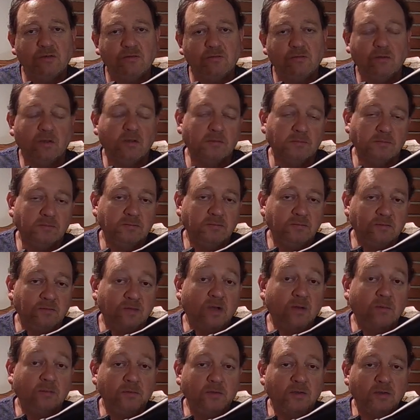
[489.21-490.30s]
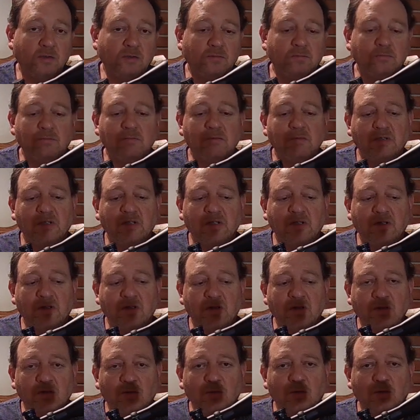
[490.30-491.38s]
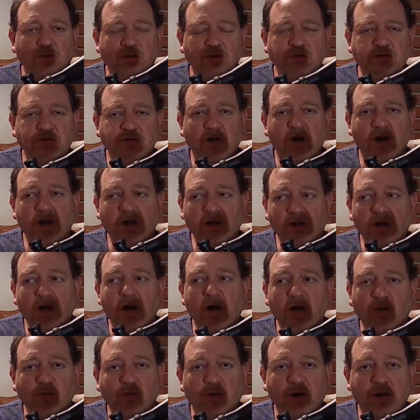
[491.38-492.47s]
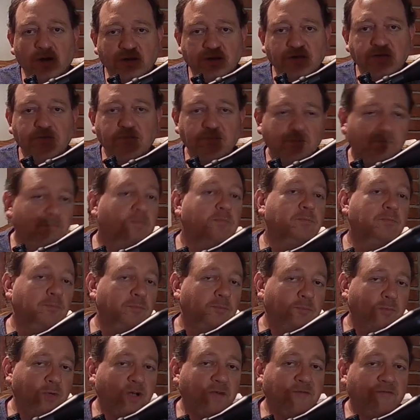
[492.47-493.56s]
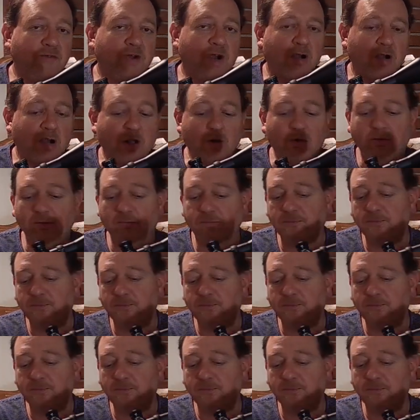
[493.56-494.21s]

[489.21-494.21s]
Well, you know, we'll just call it long range, pretty far out.